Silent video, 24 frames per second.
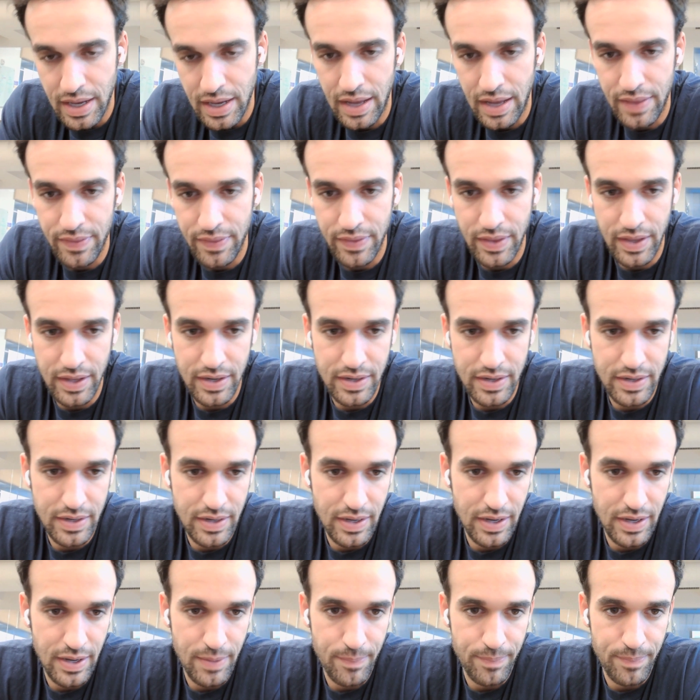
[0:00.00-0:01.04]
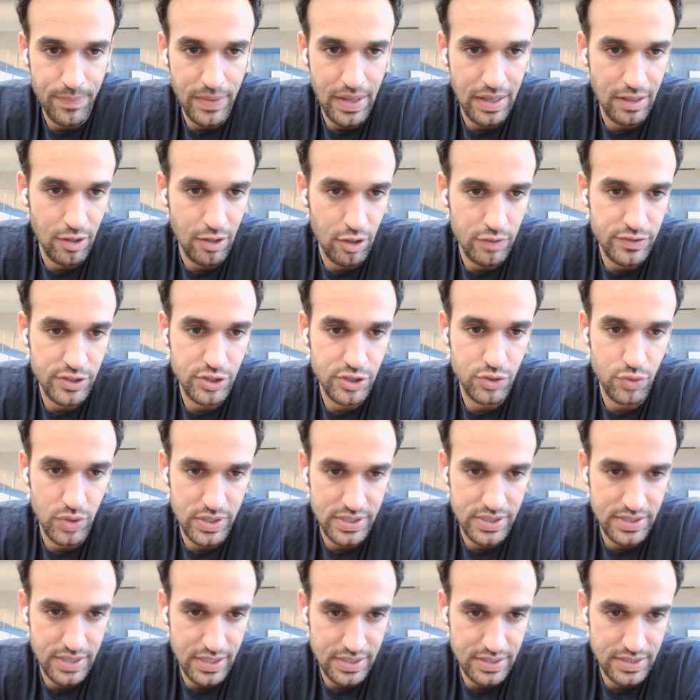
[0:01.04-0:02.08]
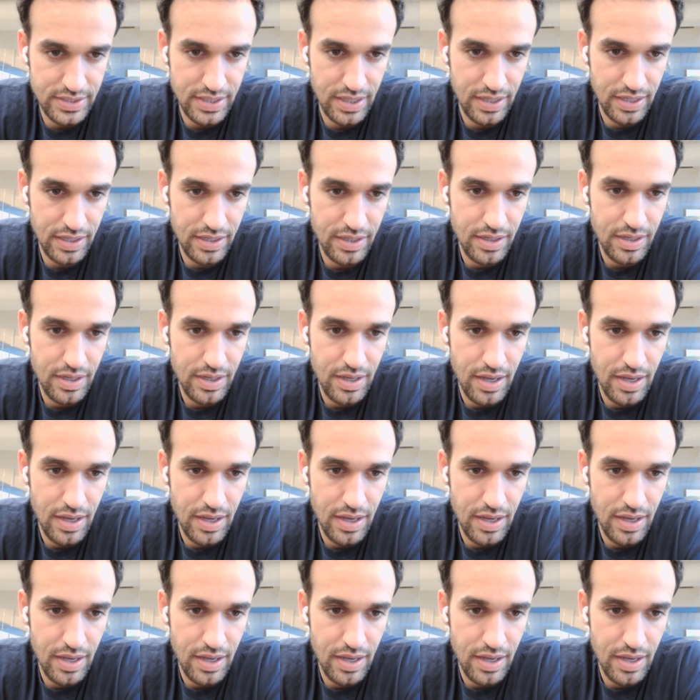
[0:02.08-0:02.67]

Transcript: and then a lot of stress testing